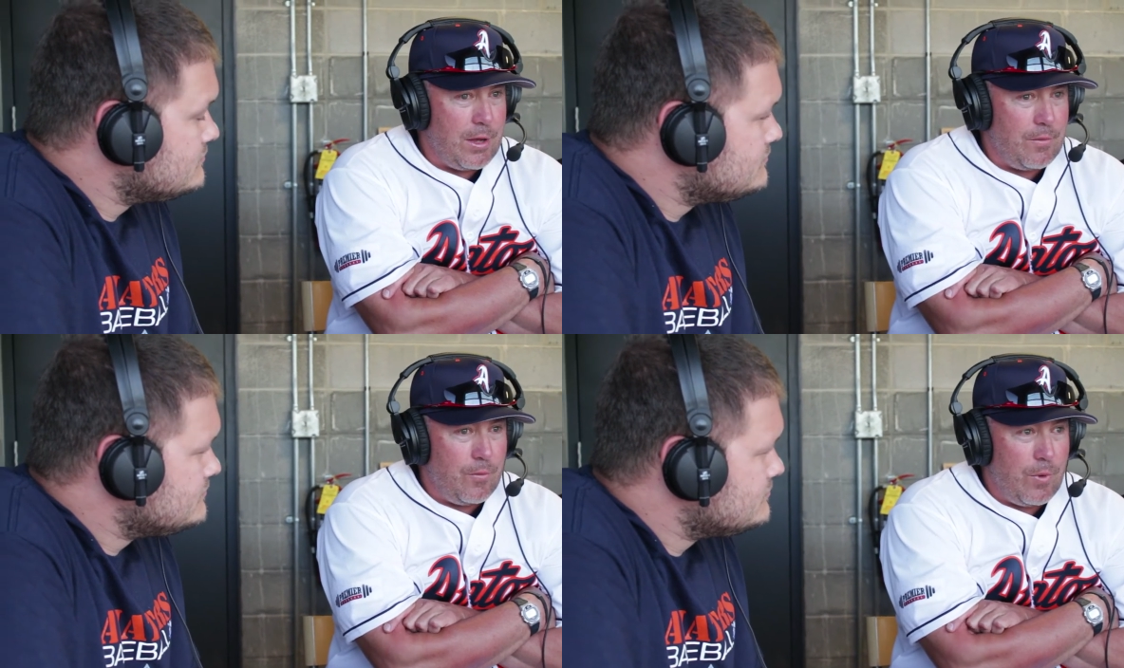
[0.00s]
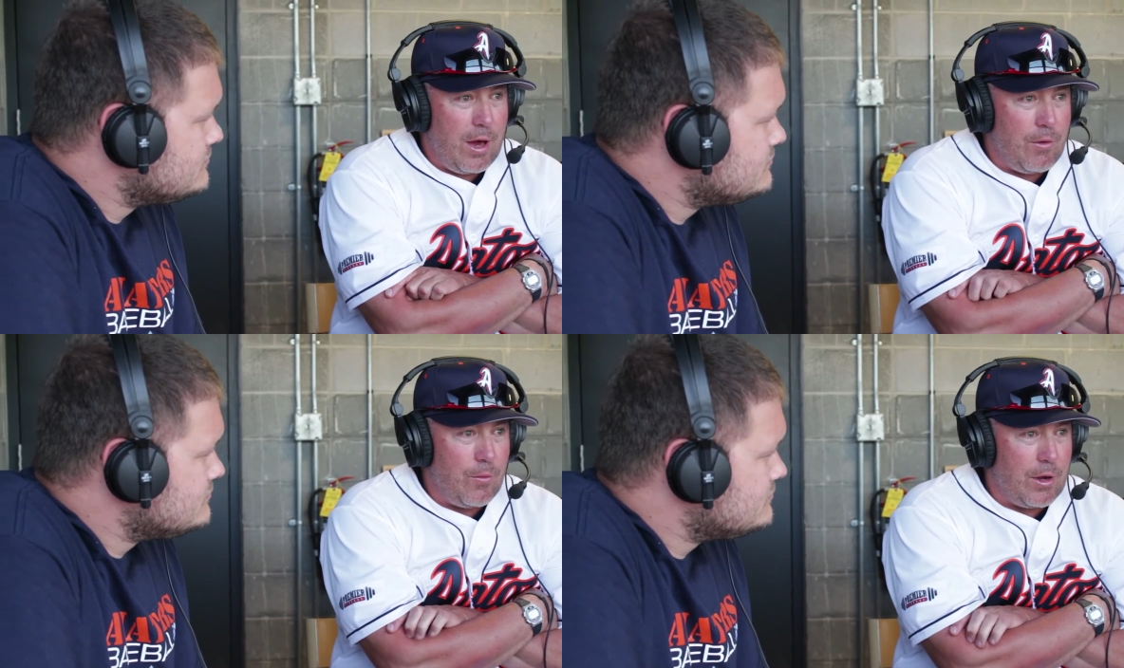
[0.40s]
Speaker 1: but
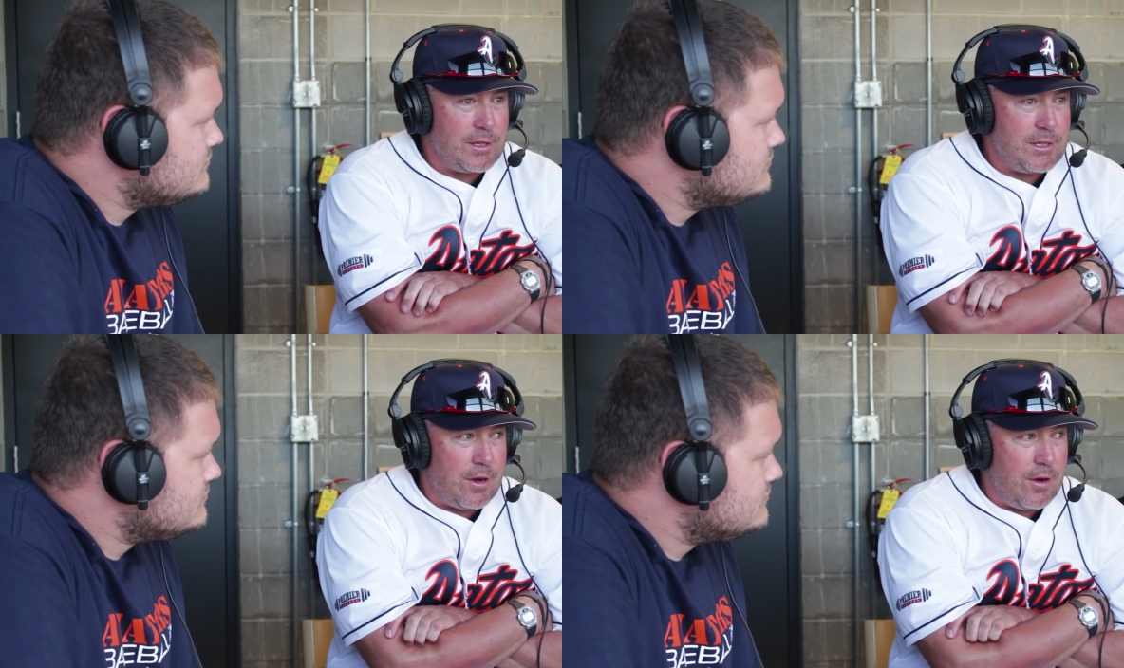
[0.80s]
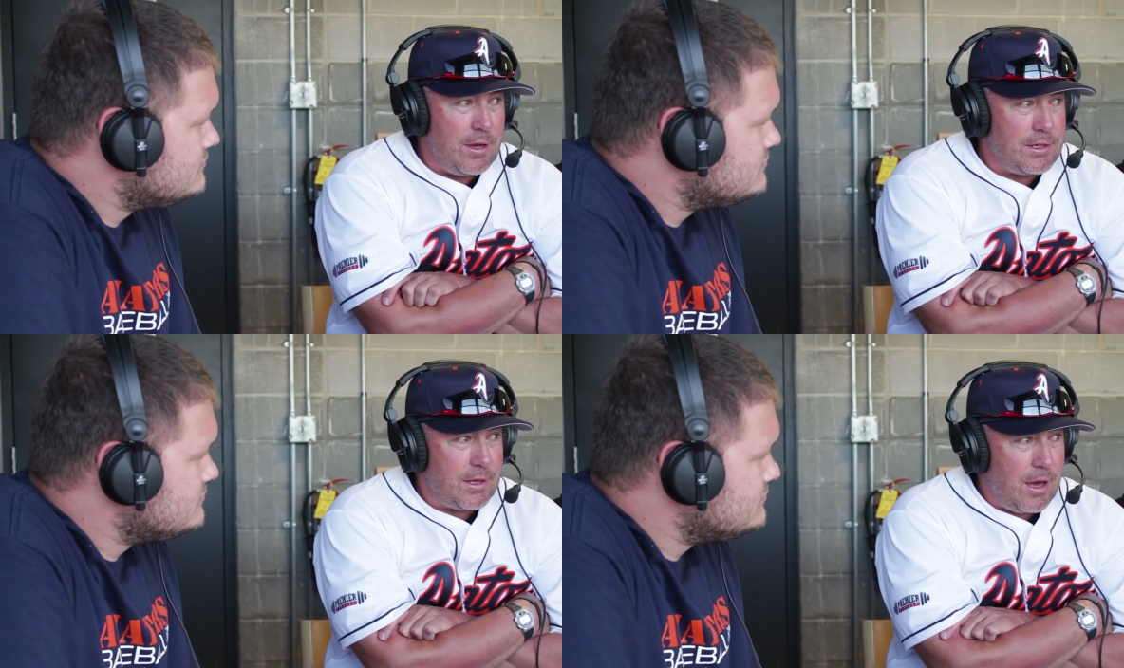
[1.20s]
hey, we won the
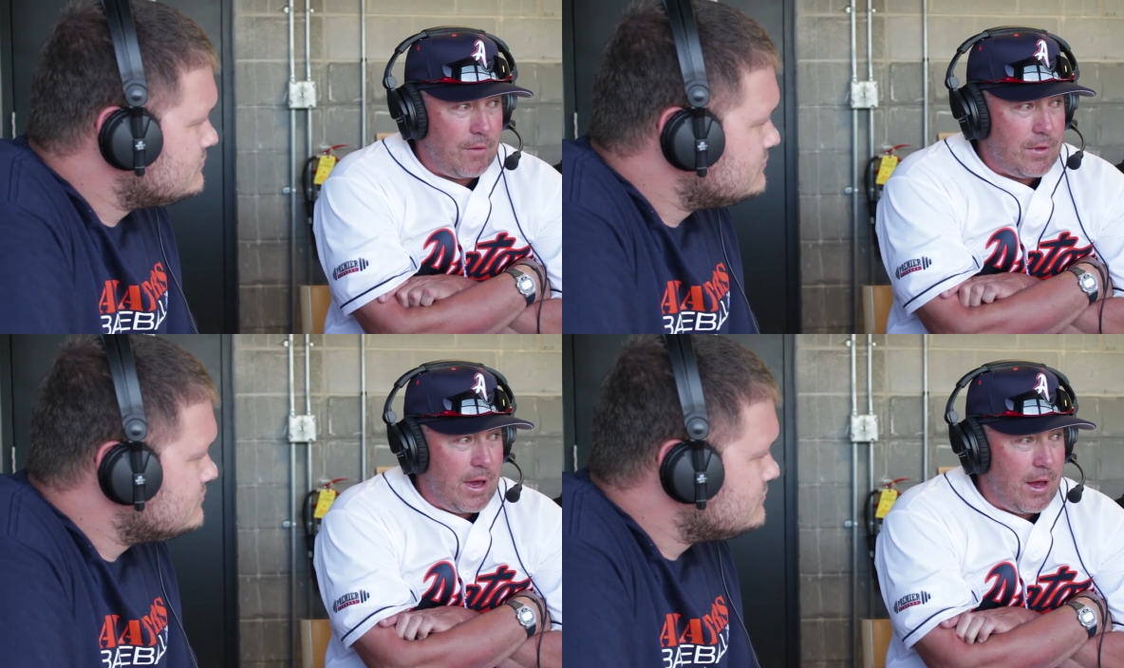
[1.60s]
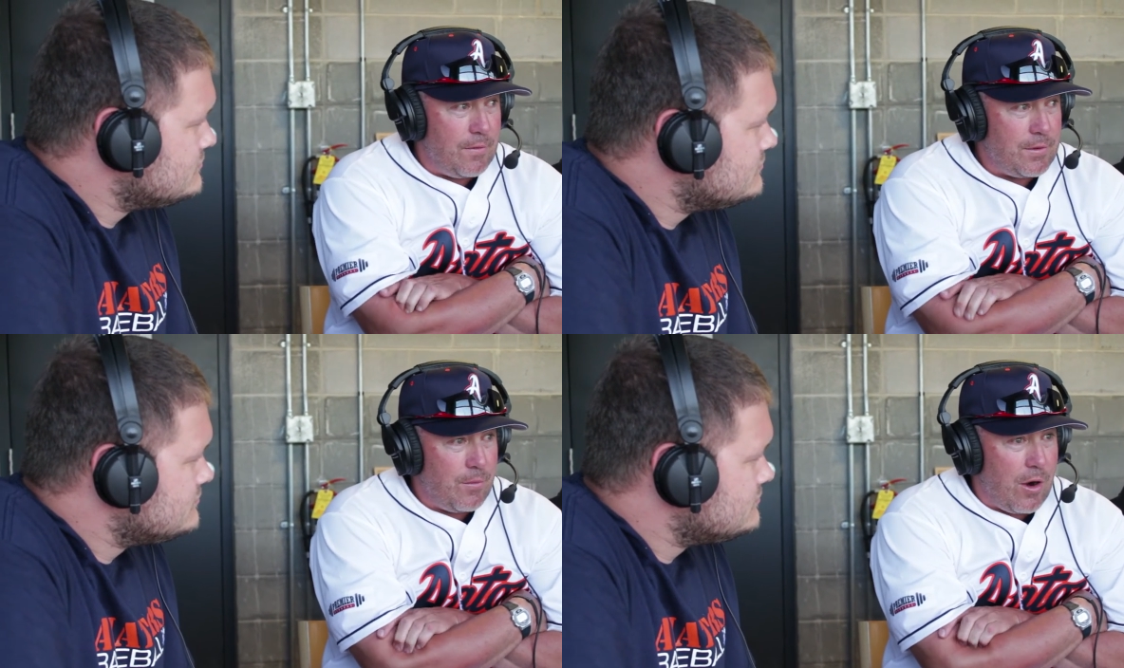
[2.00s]
series. Have a day
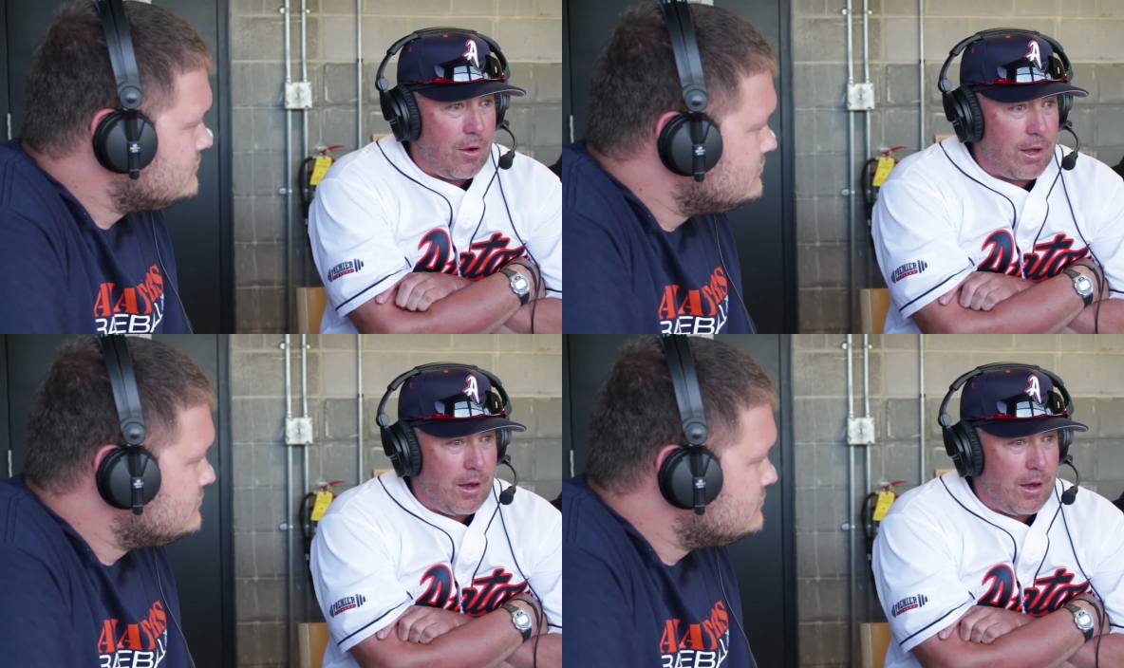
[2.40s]
off tomorrow.